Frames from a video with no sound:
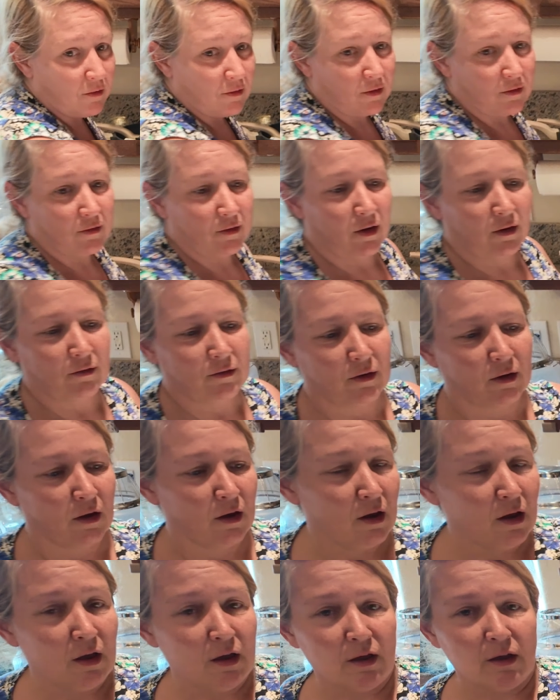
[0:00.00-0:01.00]
is, it says,
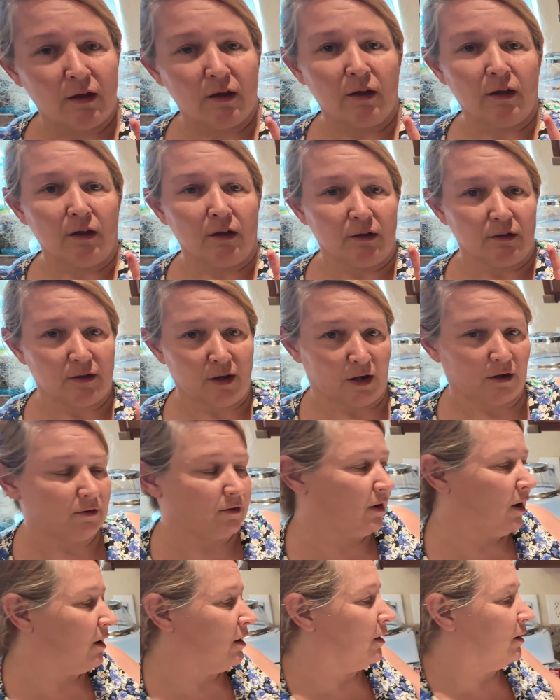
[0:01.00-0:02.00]
it
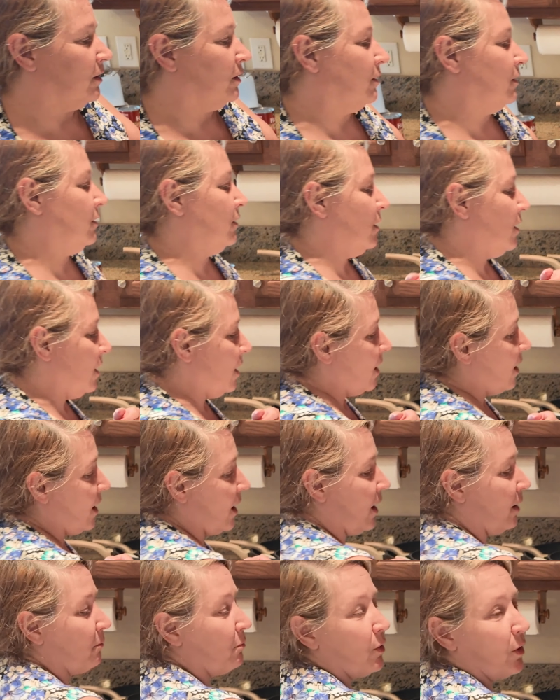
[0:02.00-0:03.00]
takes,
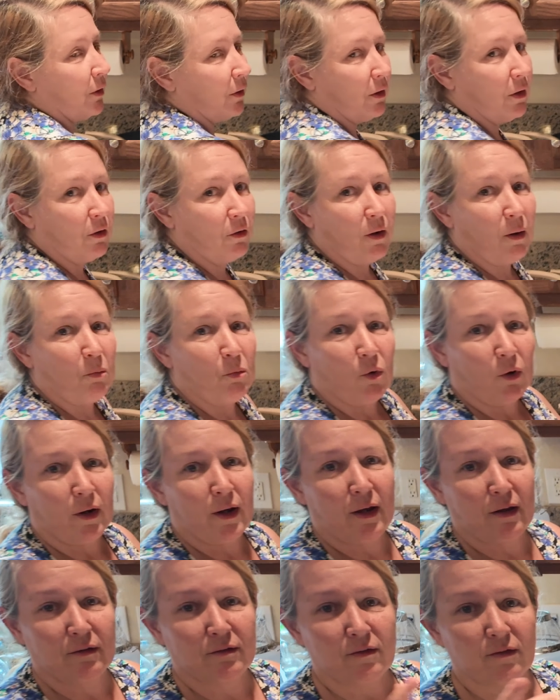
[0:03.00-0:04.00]
I'm probably going to grab more
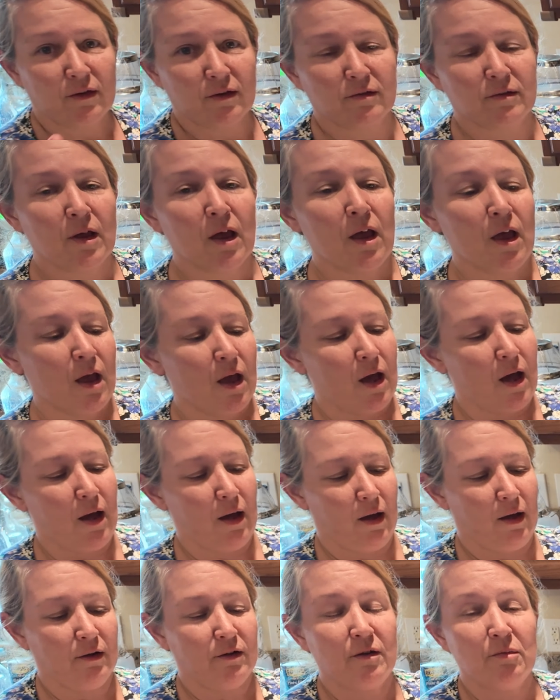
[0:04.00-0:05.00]
cans of this,
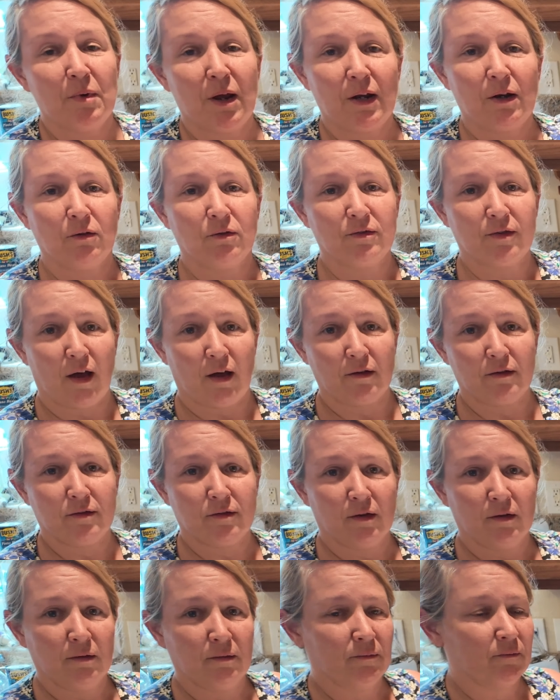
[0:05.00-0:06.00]
tomato
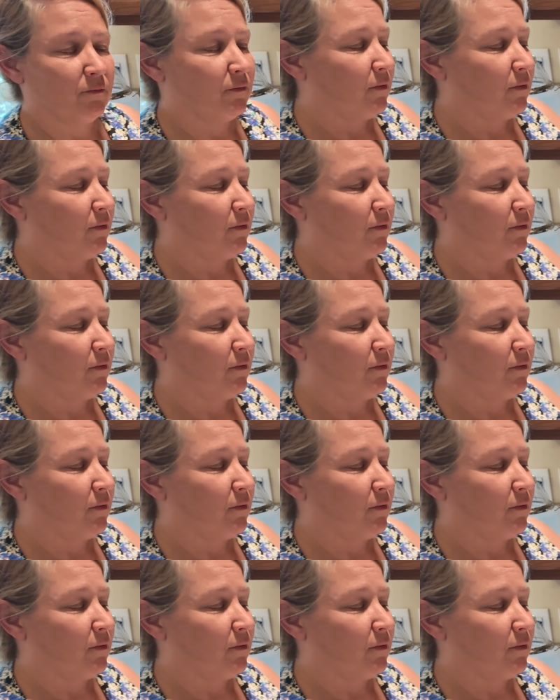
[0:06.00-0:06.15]
sauce.